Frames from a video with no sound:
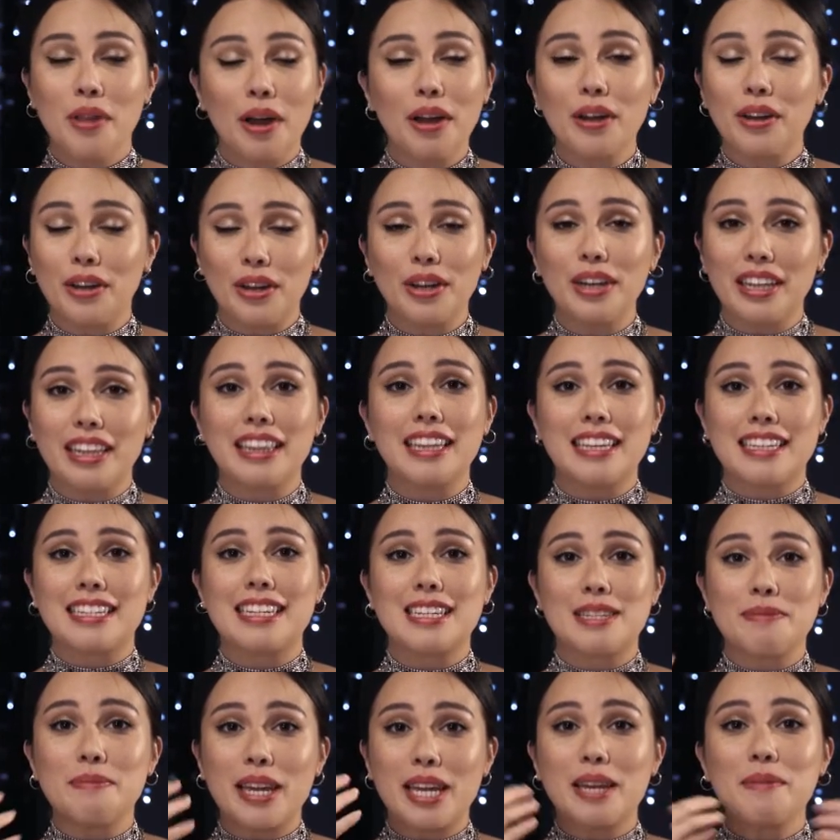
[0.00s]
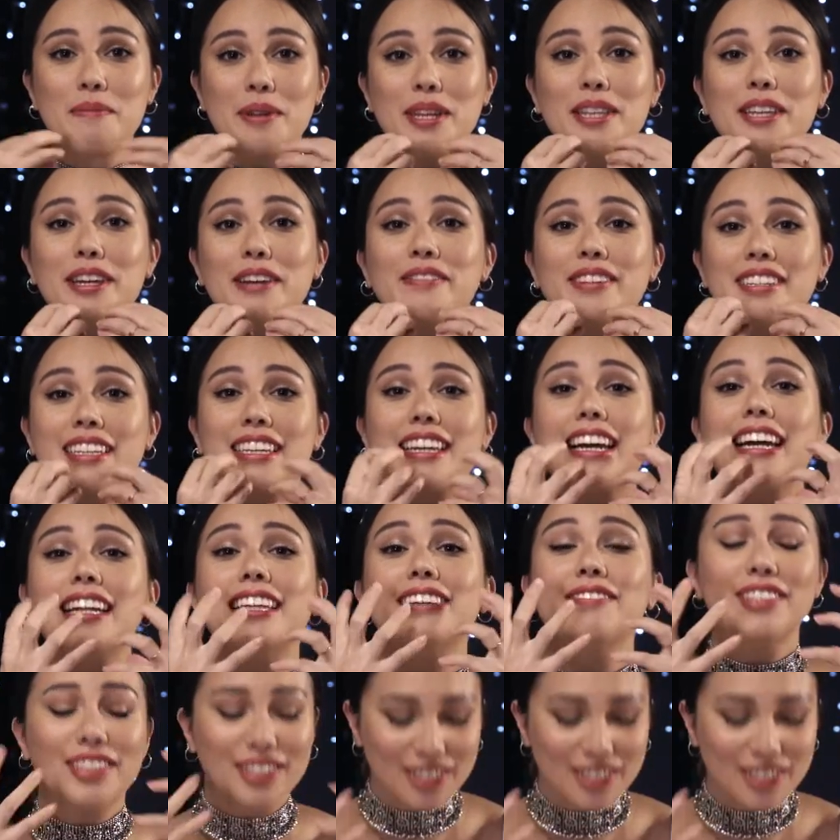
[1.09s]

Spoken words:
not good at this. It's making me nervous. I can't even